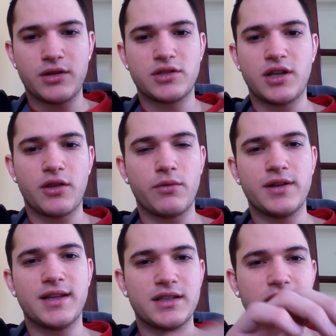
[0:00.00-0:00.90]
there's another
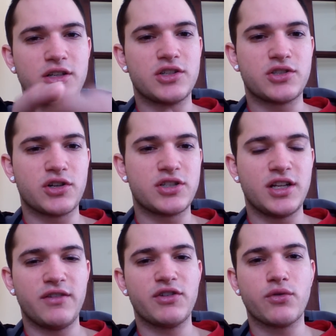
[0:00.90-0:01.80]
one that you can just search
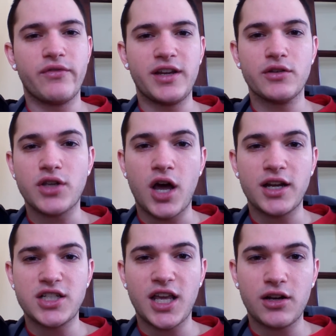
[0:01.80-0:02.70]
individual videos on a
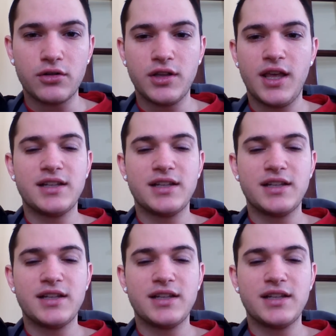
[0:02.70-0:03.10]
channel.